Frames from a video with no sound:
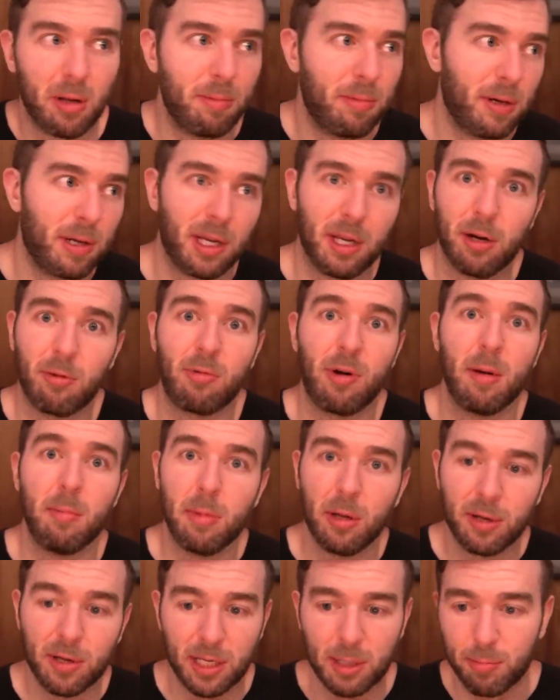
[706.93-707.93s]
But, you know, Red
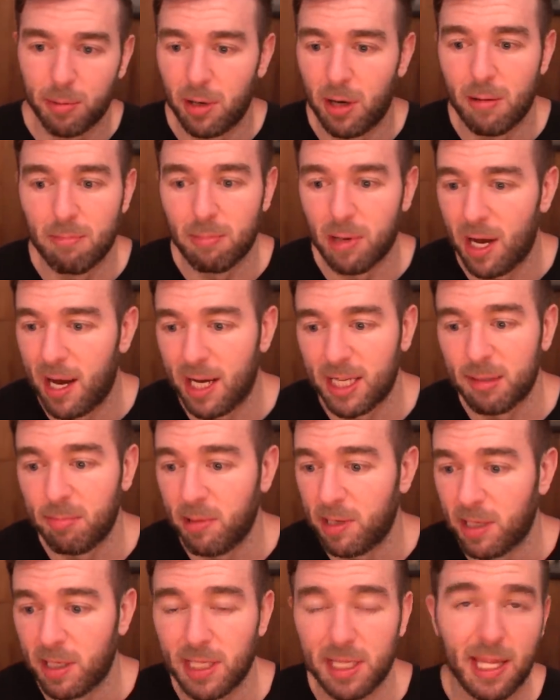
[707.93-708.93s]
Bull gets put on blast
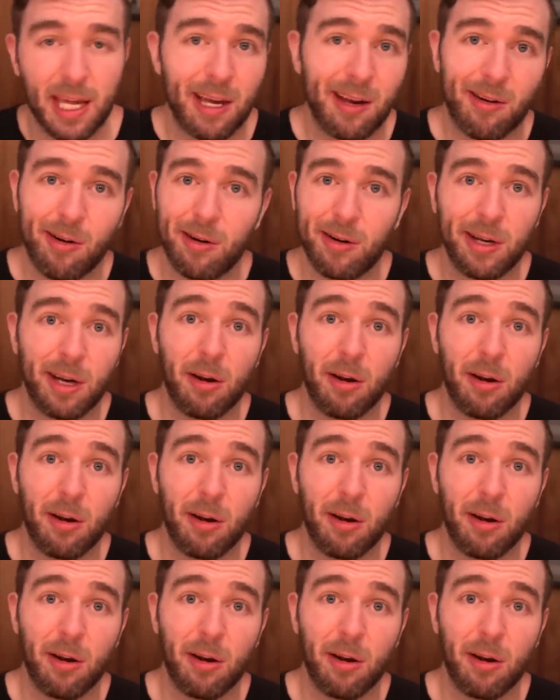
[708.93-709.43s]
because they are,